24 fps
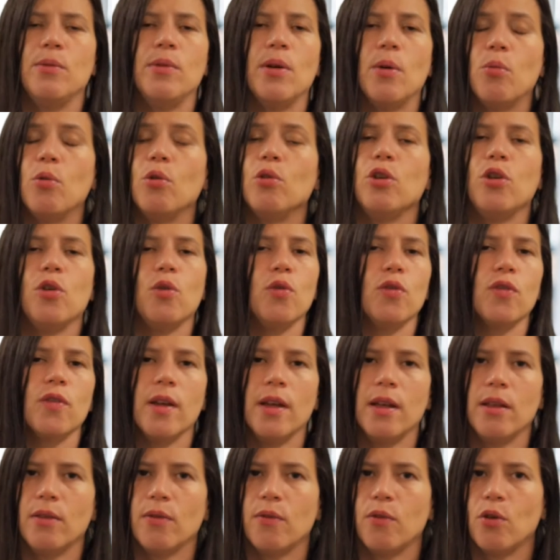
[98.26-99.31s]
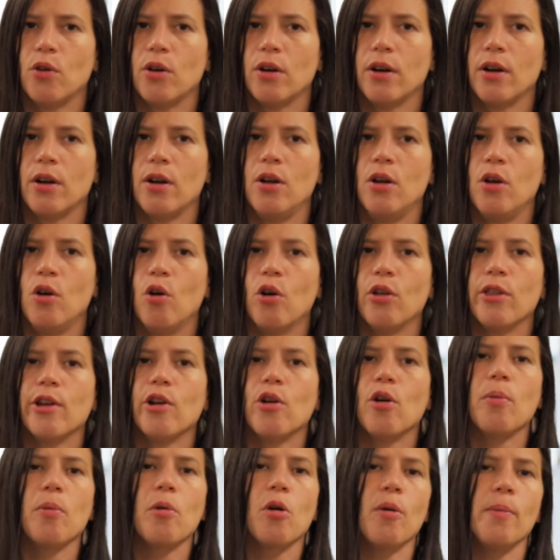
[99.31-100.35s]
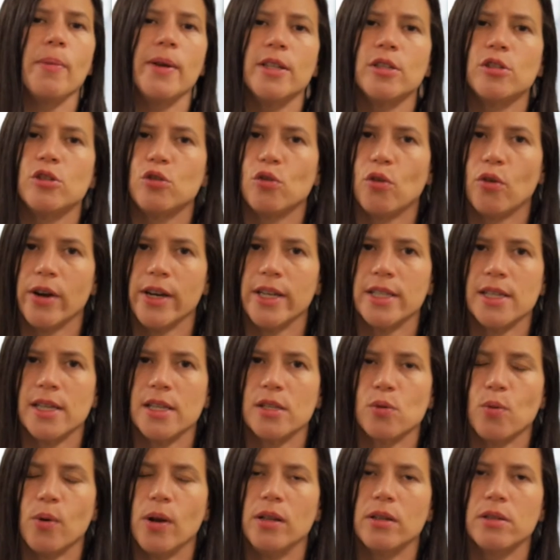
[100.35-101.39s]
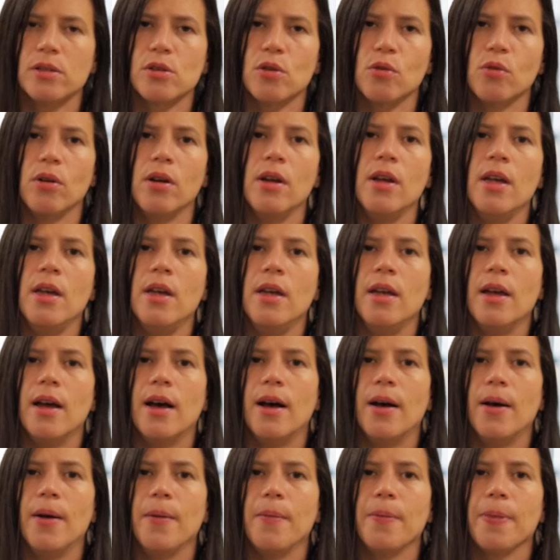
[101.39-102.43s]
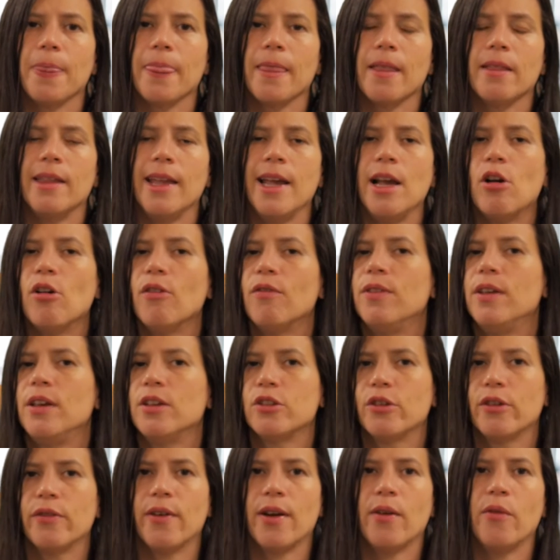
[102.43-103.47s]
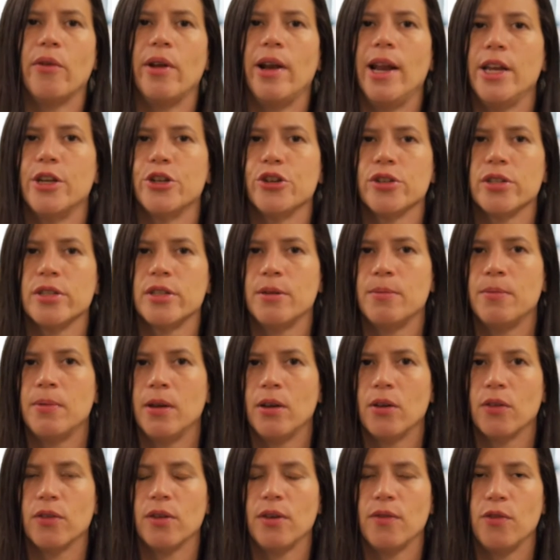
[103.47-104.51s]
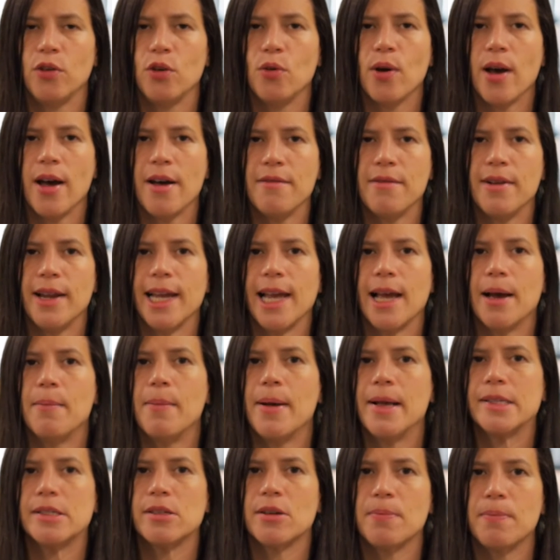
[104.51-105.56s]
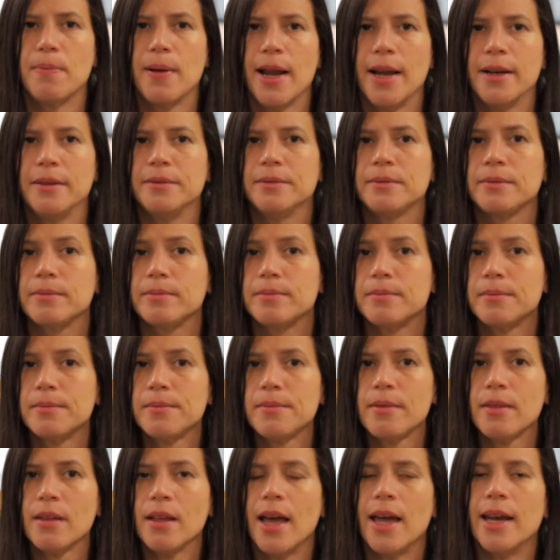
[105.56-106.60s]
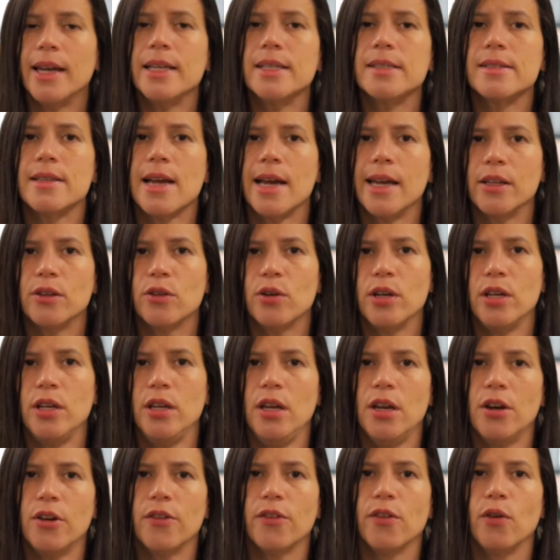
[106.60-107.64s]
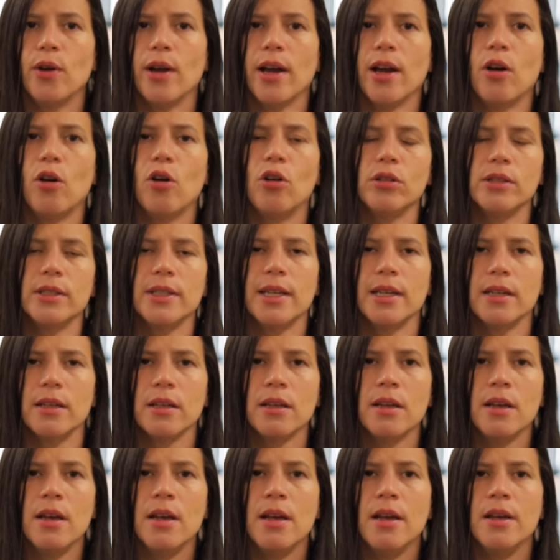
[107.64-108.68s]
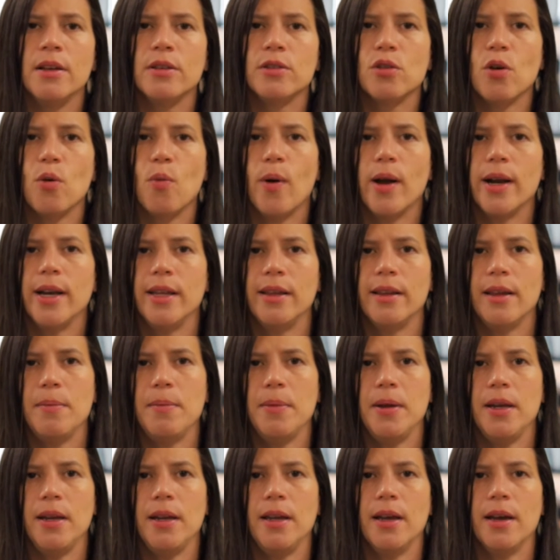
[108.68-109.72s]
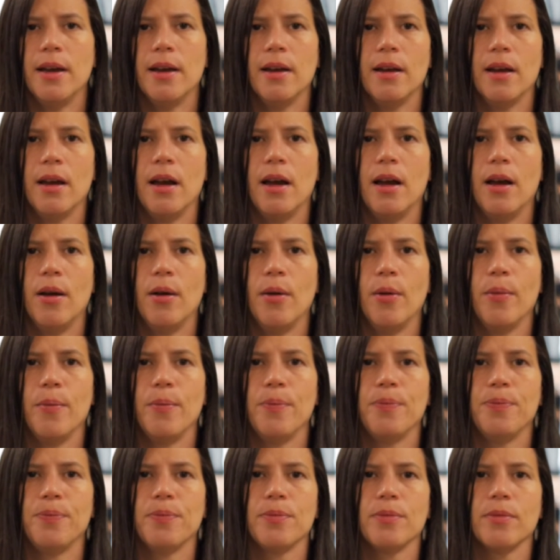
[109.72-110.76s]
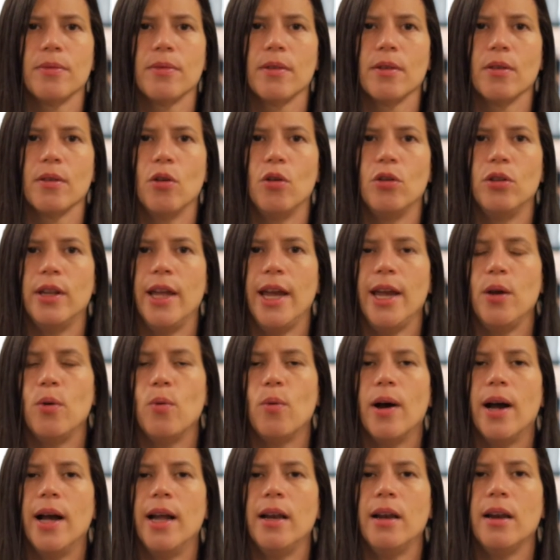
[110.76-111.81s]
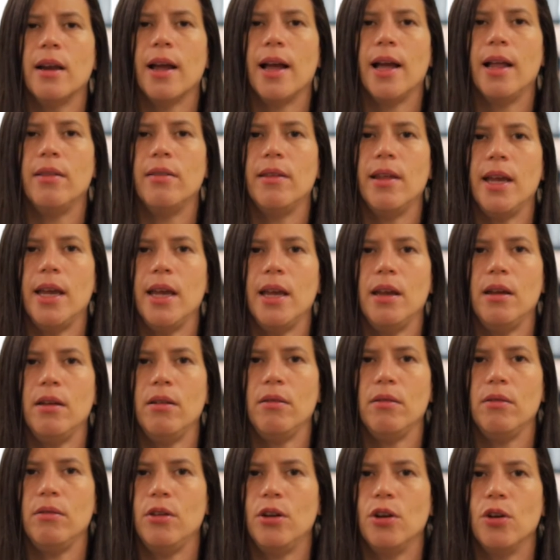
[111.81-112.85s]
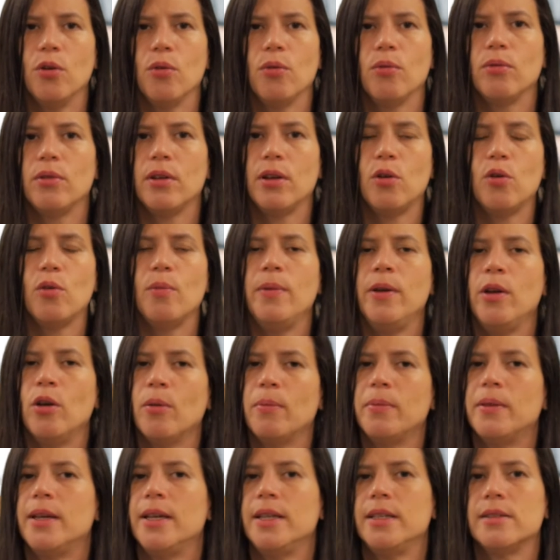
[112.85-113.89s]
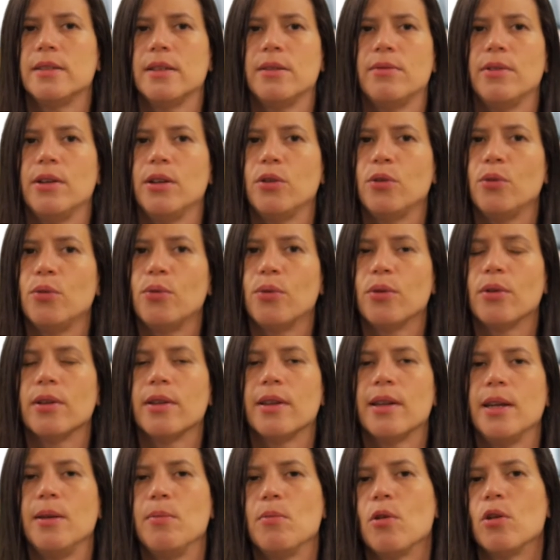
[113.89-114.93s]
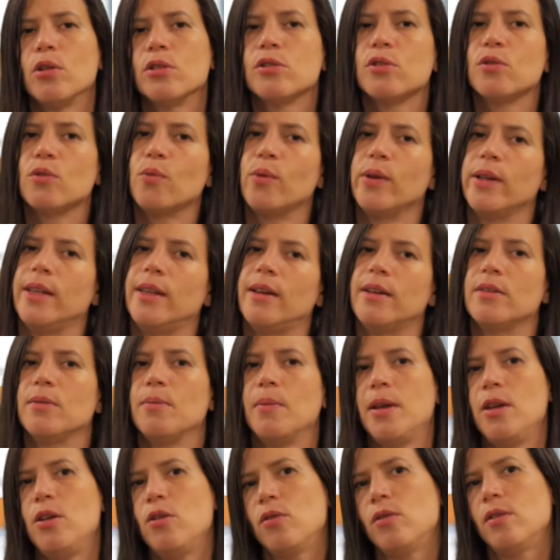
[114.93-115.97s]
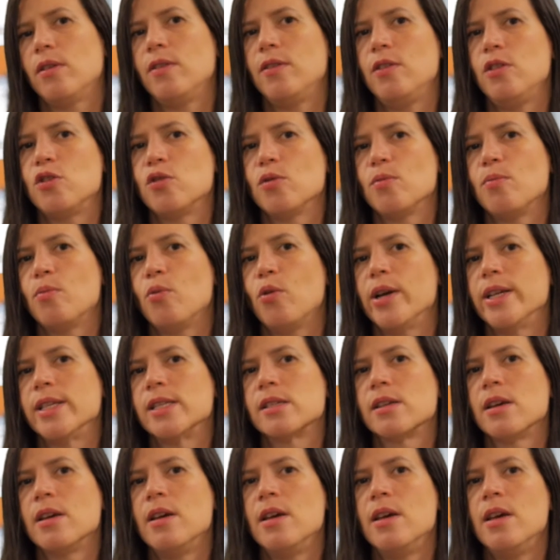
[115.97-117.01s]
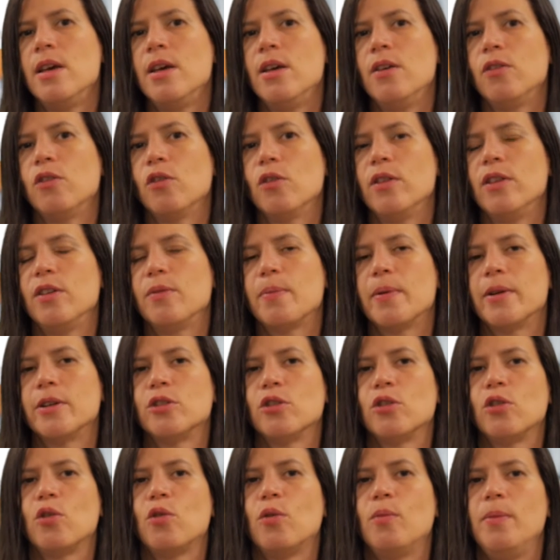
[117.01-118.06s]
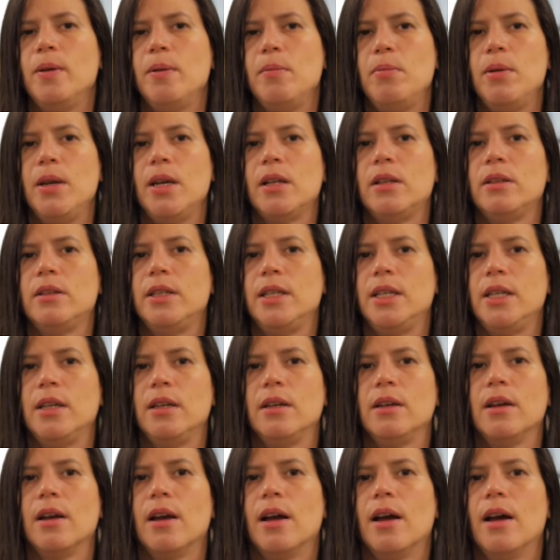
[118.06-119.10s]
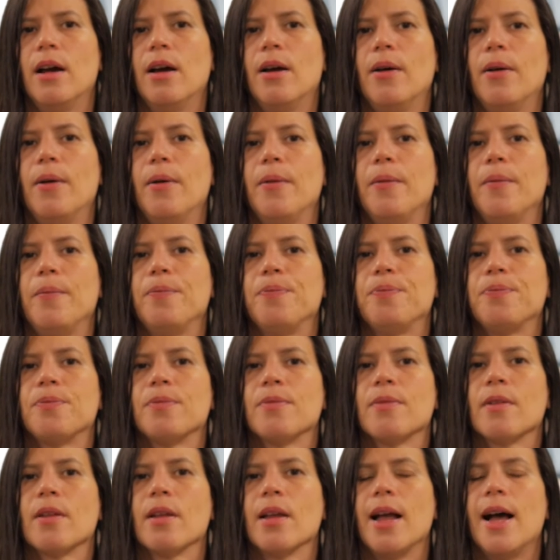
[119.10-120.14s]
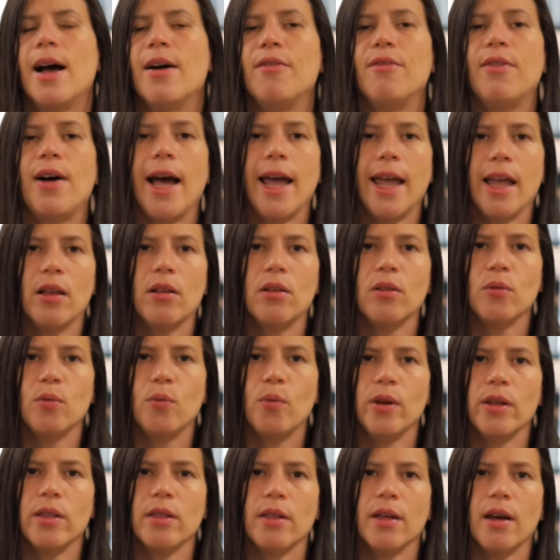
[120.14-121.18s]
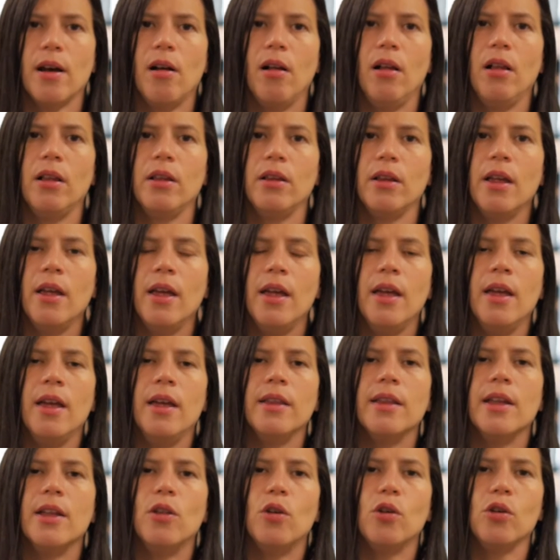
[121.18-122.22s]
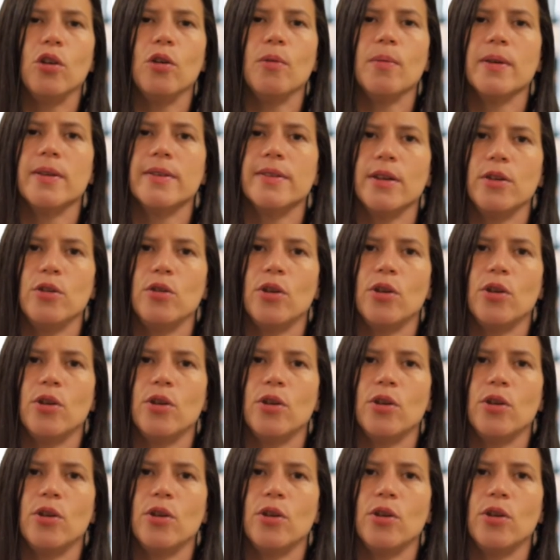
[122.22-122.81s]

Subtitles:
will use it for other upcoming stories as well. So think of this as a relationship, because if you have like a master plan and it's like 3 years, you can contact someone in the media on day one, and there could be updates every 2 or 3 months, or when there's major decision points. So this person could be building a file with all the documents that